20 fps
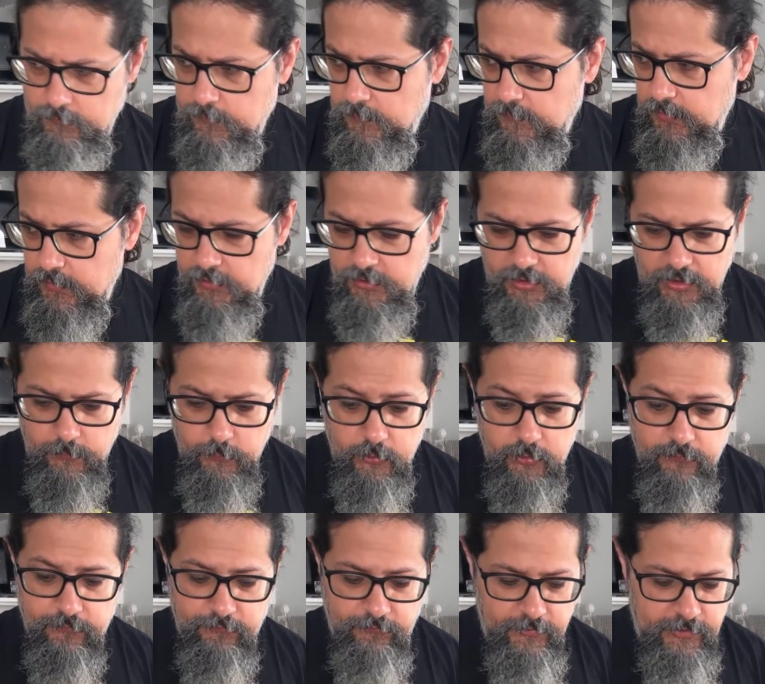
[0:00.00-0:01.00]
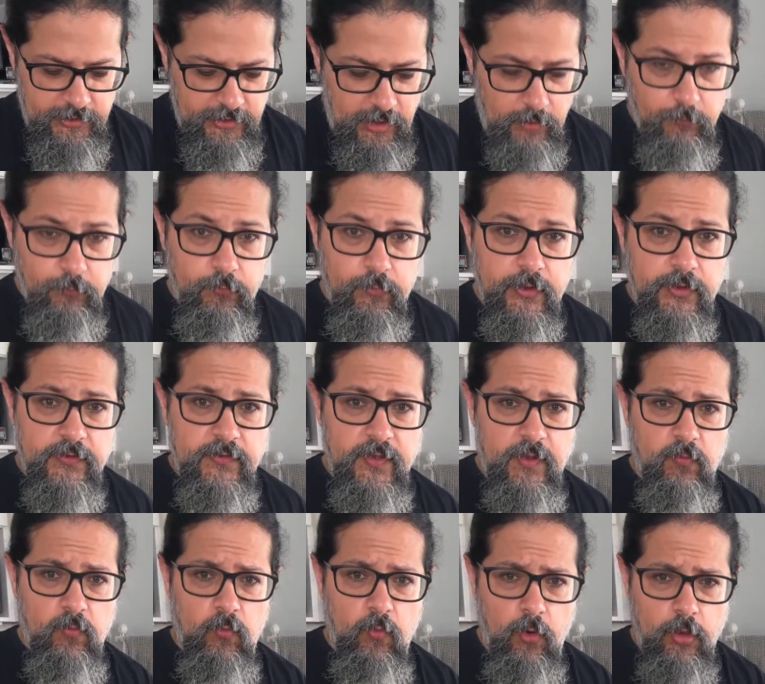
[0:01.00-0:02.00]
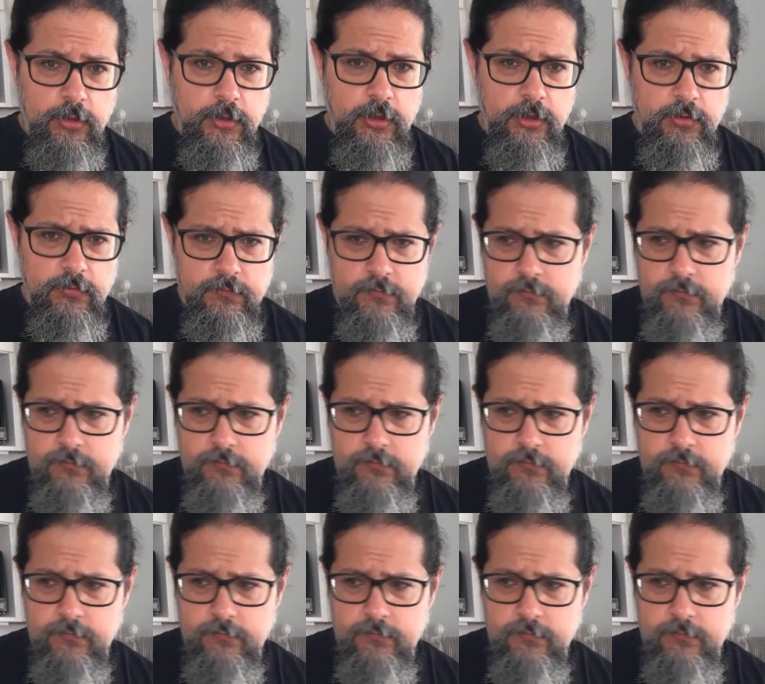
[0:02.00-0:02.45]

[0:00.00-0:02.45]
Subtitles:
And then I'm going to fill it up with some water.